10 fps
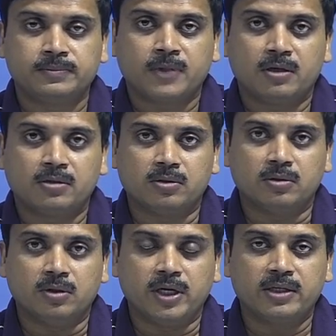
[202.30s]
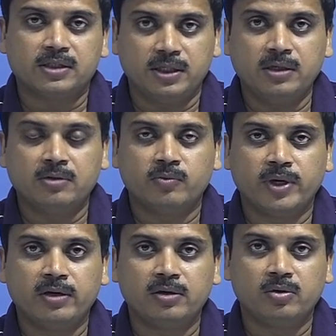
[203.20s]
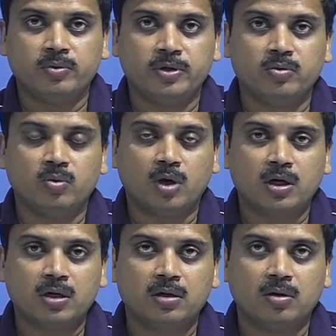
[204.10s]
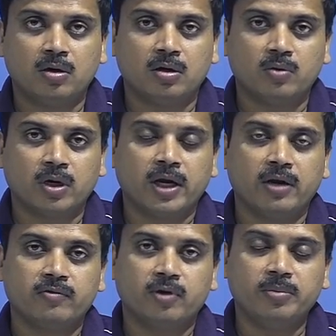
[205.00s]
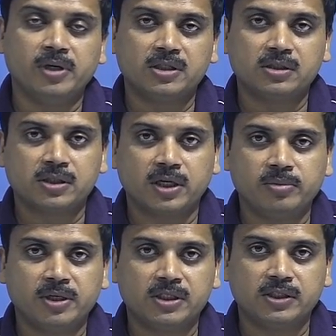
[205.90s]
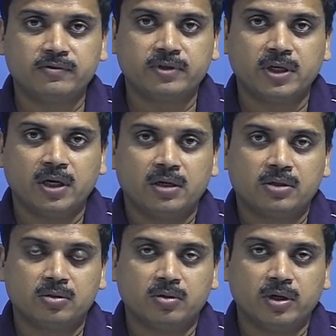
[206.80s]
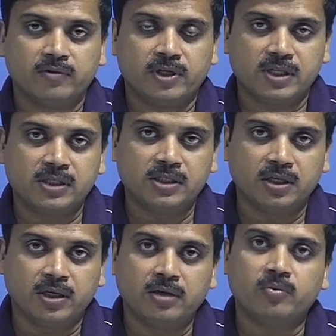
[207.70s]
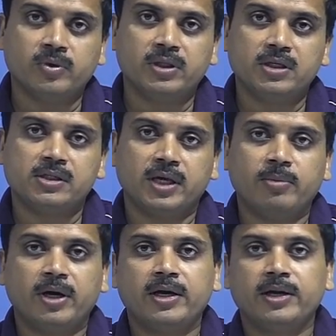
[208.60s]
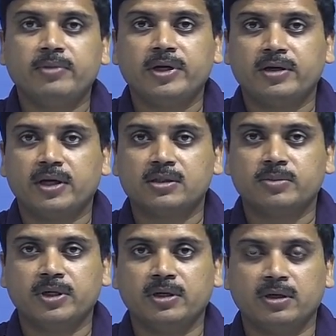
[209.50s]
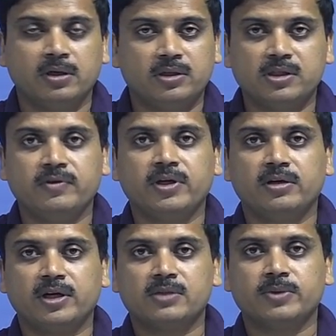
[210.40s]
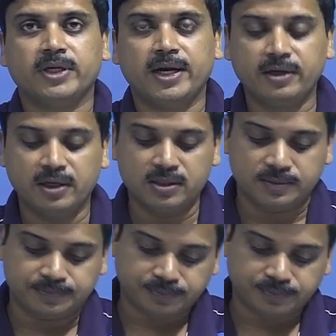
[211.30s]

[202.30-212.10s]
So let us see when do we do what, or what kind of combinations can be achieved. So essentially with these MR and MT transmitting receiving and transmitting antennas,